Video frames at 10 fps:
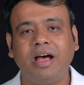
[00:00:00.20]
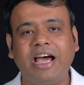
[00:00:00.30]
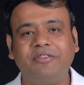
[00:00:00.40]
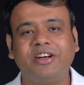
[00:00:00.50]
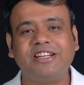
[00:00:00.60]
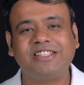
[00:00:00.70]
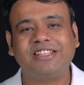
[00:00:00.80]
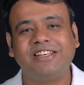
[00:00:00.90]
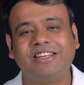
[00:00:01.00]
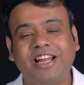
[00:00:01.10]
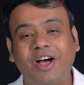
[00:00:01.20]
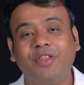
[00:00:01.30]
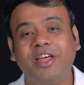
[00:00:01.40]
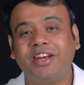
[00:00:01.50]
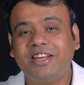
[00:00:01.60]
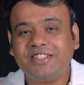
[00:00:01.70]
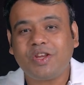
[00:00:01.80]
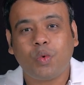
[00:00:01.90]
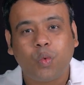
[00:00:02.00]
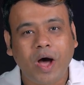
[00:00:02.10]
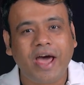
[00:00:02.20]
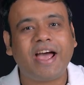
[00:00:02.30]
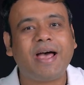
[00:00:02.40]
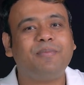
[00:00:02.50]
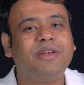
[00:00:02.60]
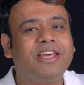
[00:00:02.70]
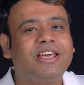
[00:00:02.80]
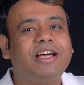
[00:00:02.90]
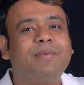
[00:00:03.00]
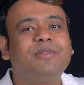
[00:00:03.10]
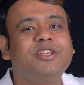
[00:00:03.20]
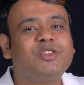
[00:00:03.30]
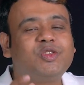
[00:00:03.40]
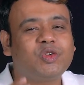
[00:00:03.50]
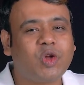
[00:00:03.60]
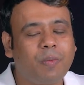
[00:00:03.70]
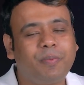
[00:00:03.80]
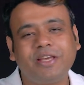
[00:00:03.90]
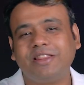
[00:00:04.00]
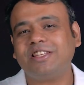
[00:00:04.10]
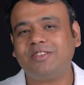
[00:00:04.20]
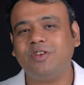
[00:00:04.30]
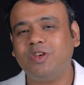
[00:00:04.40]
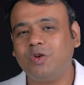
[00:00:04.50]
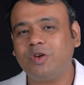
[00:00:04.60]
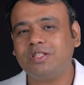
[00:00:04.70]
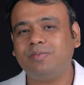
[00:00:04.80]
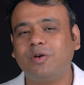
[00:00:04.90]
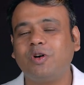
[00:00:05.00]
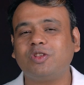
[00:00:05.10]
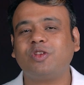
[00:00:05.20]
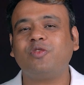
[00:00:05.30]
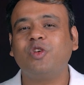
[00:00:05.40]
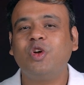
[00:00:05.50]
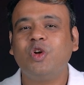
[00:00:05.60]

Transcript: Hi friends, now the reason why I'm taking up this topic in this video is because of